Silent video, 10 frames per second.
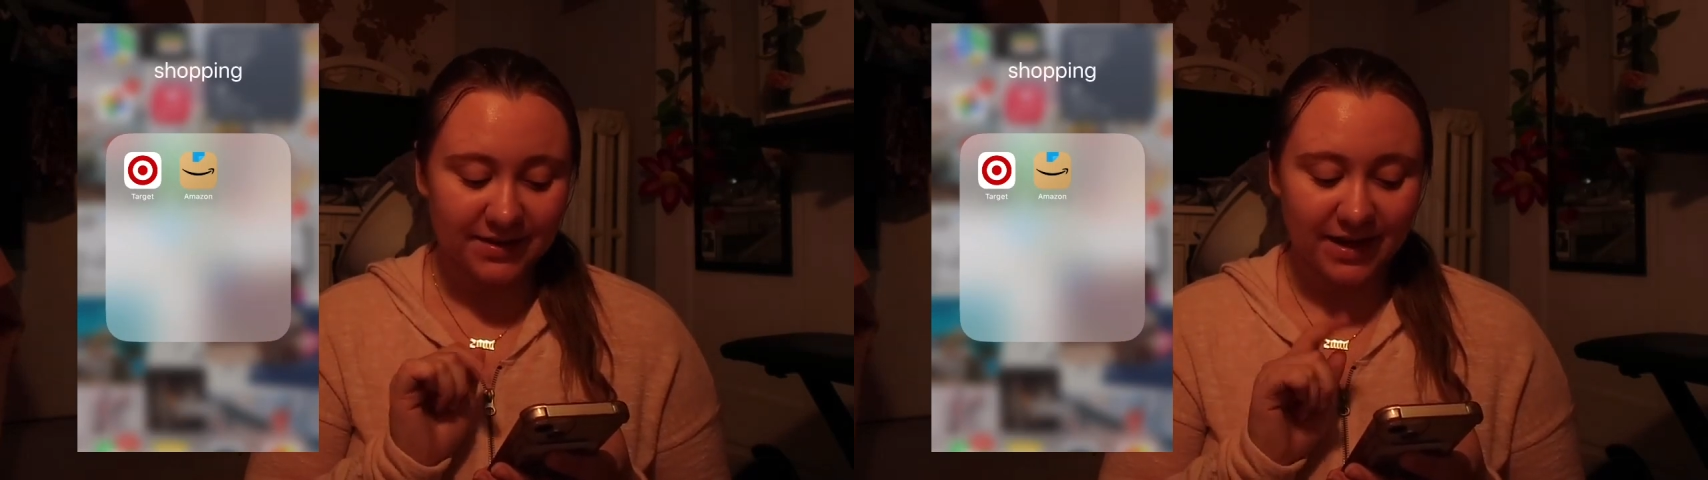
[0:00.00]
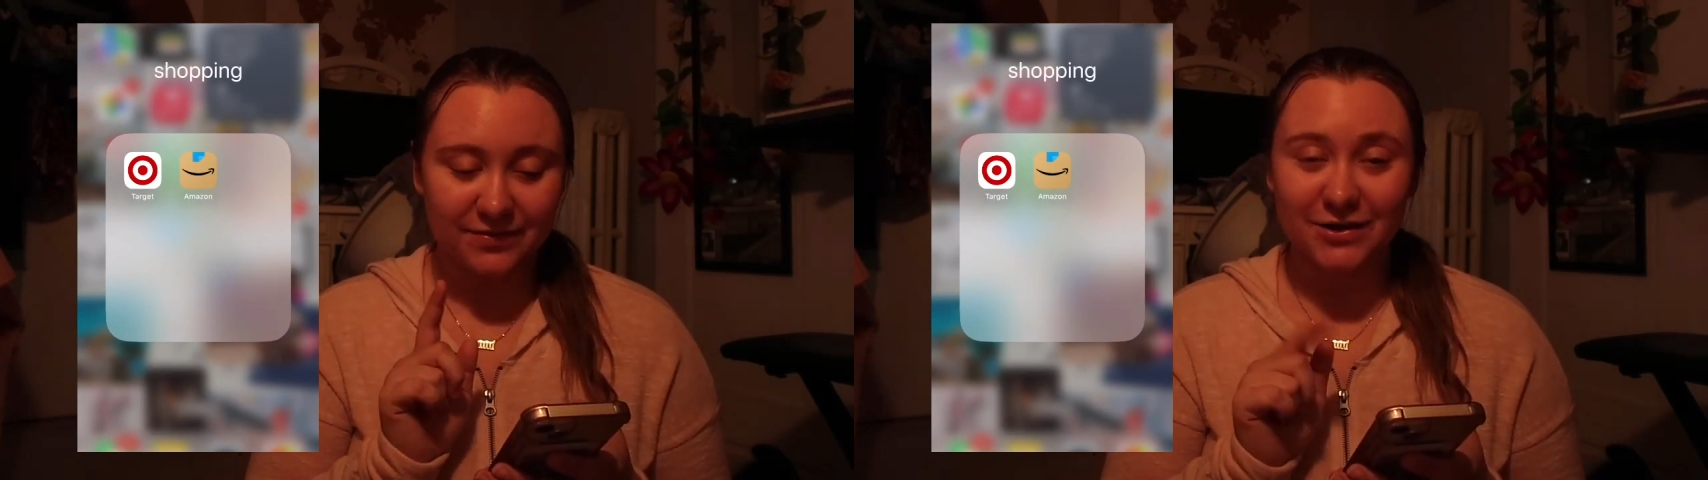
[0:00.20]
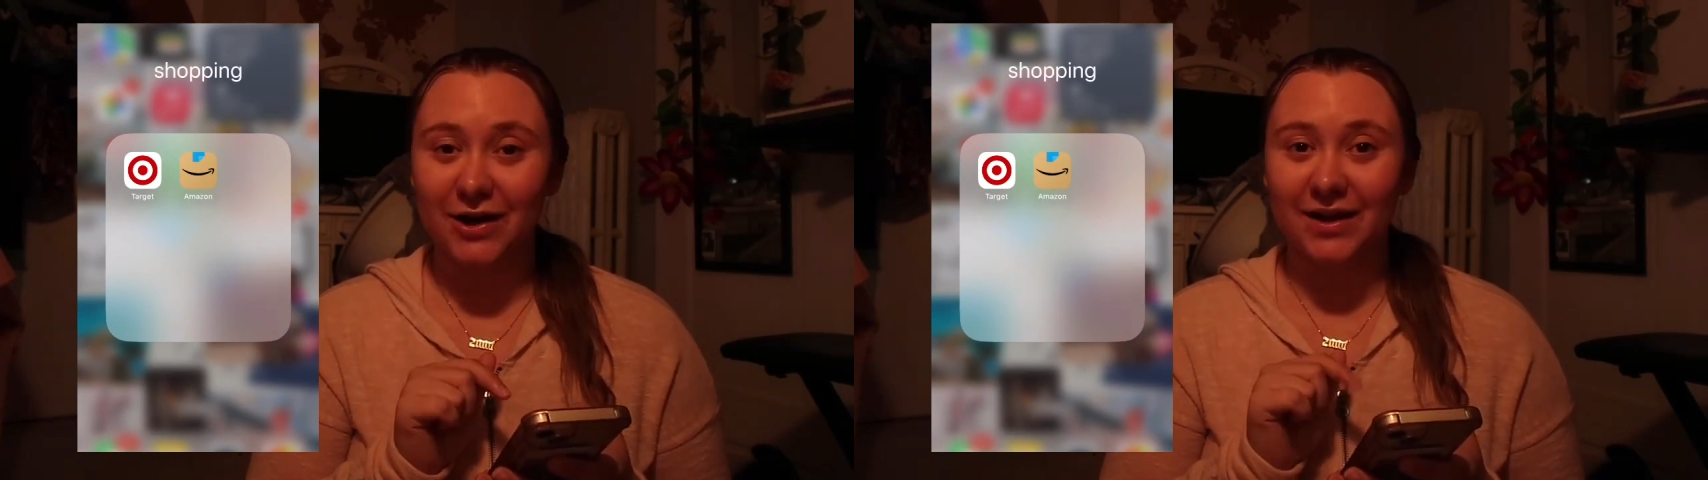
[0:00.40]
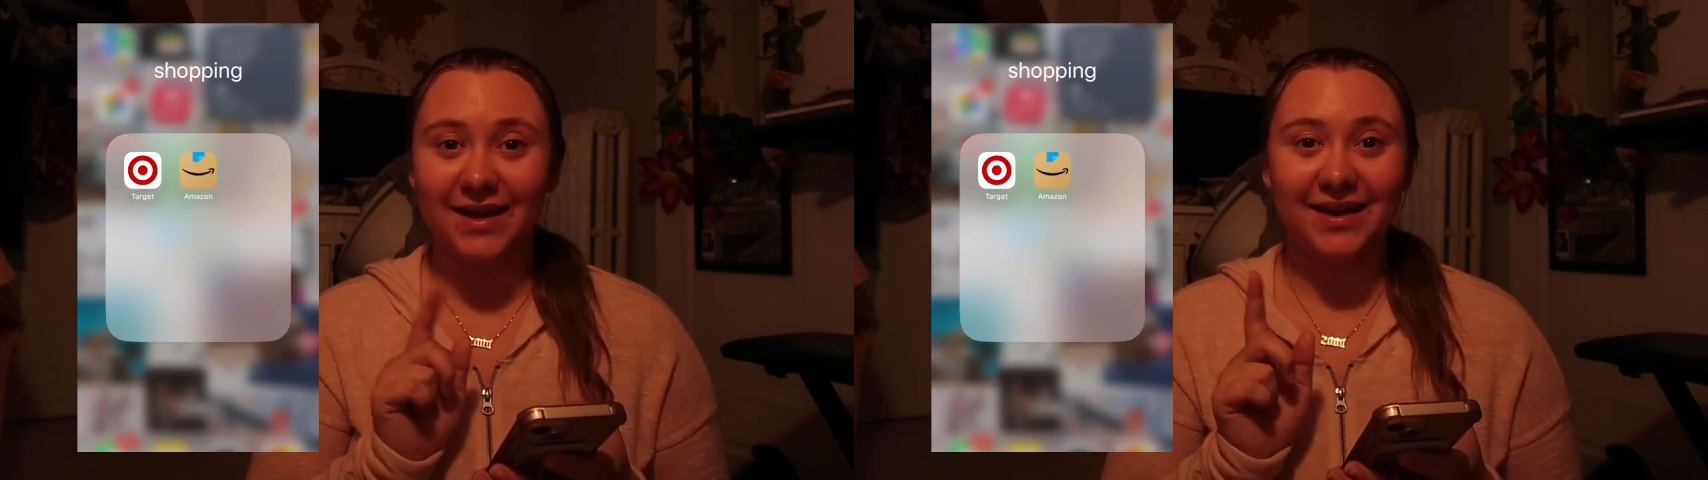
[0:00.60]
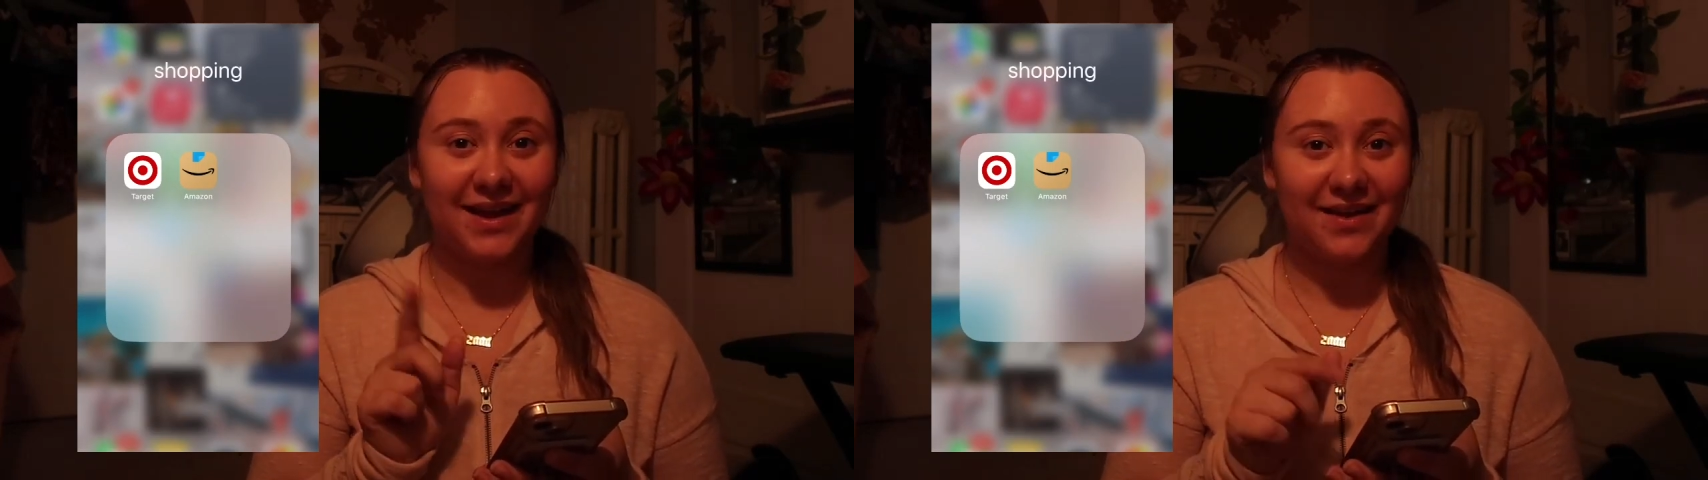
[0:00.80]
I have Target
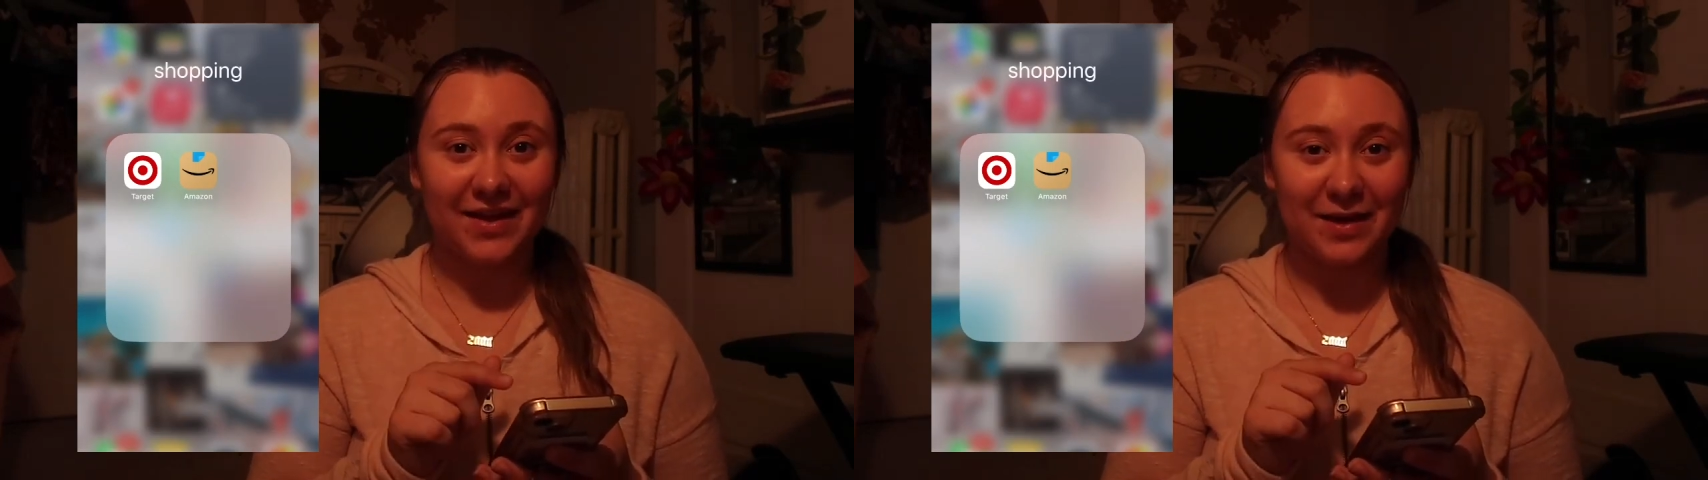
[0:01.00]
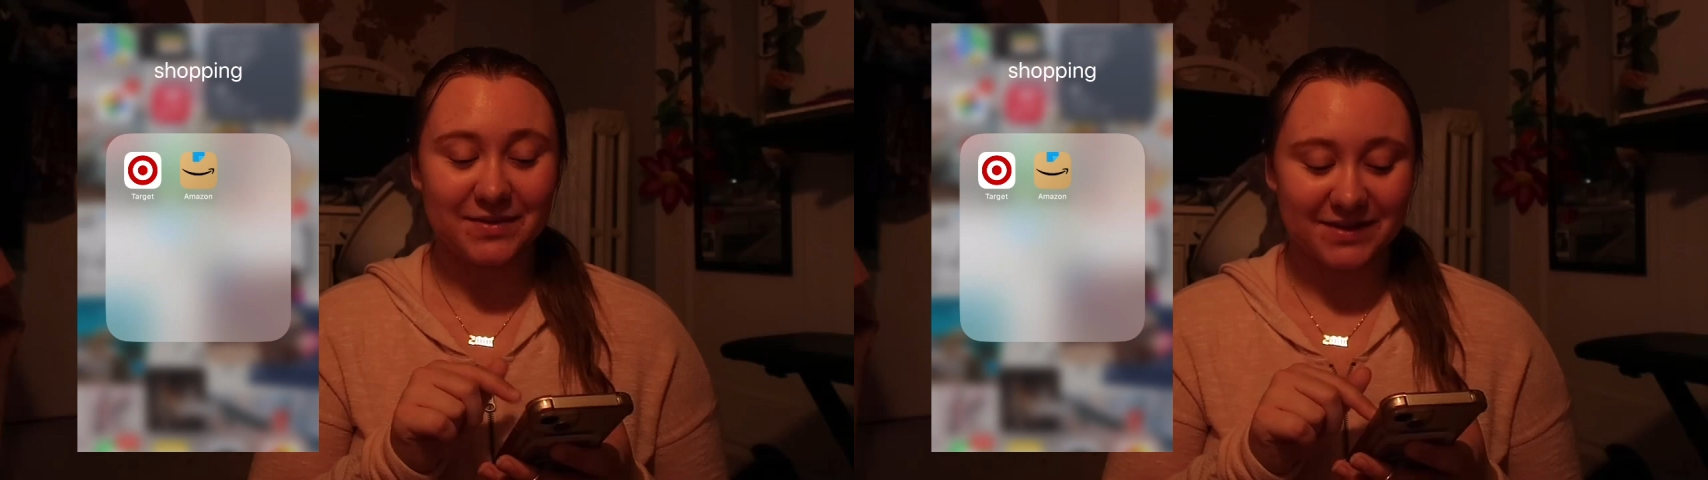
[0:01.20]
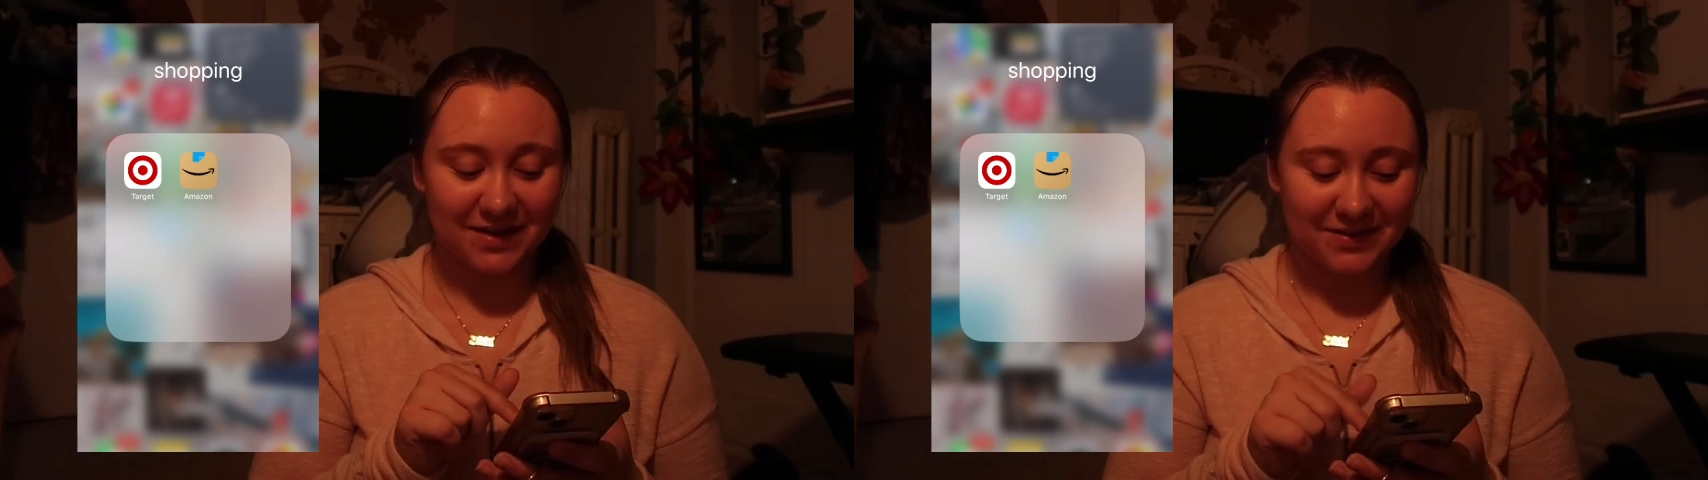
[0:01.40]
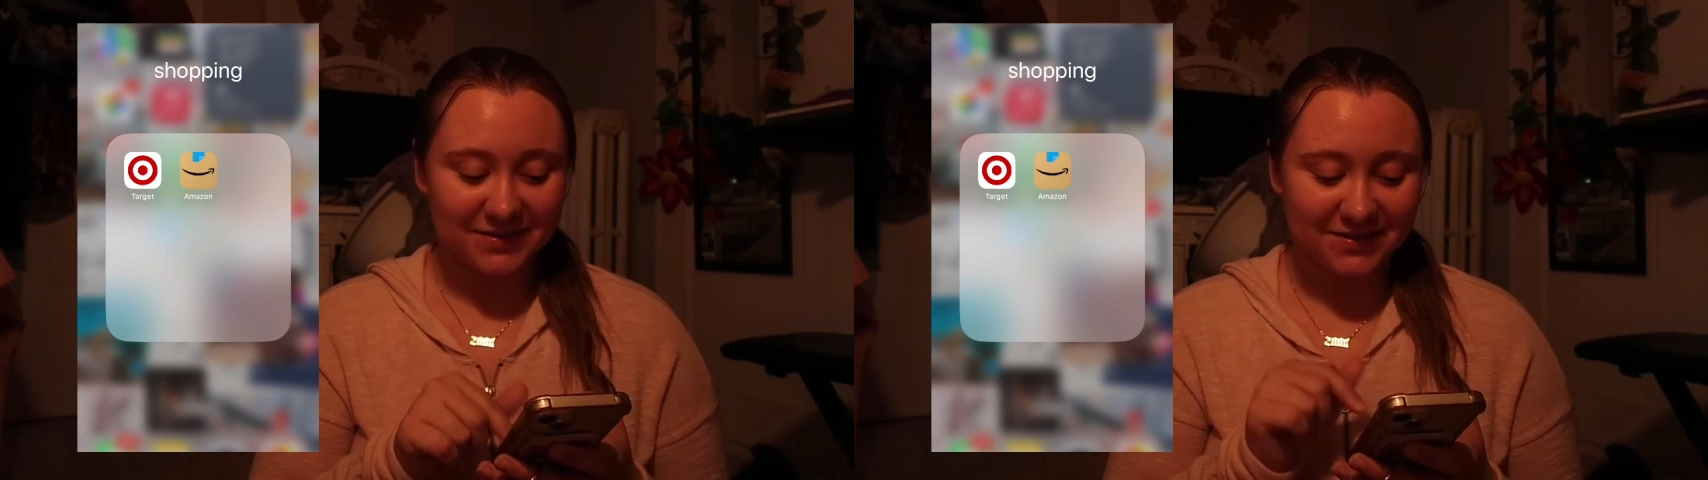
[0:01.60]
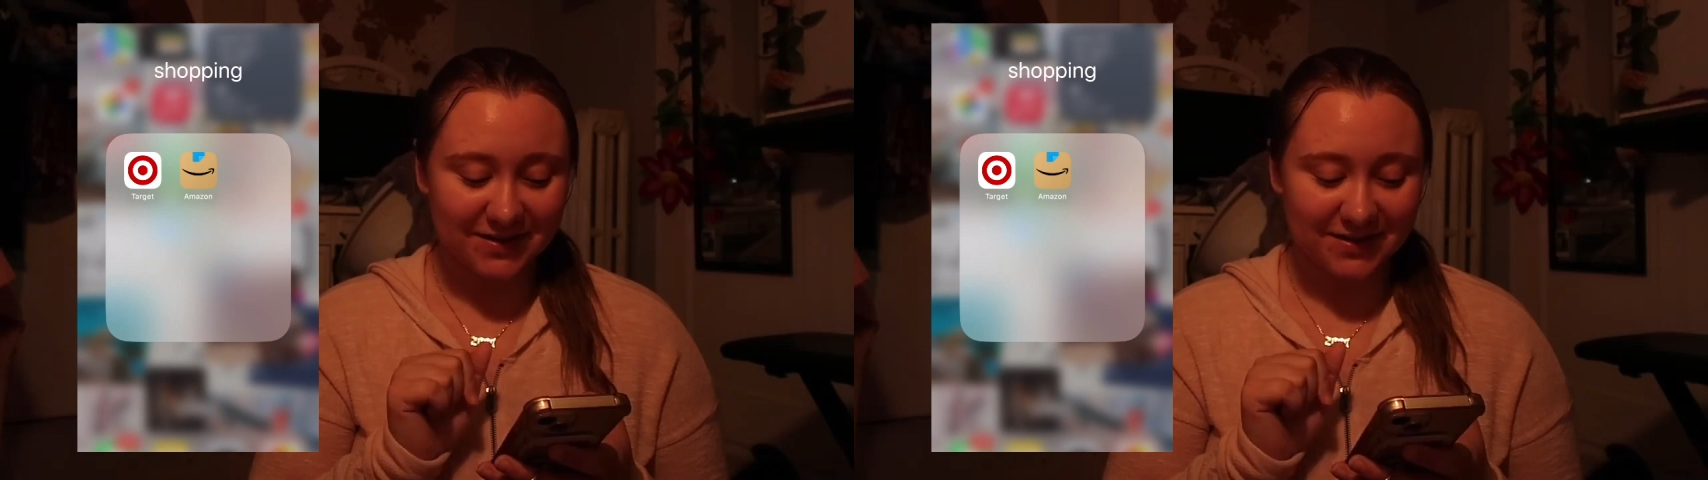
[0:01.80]
and I have Amazon,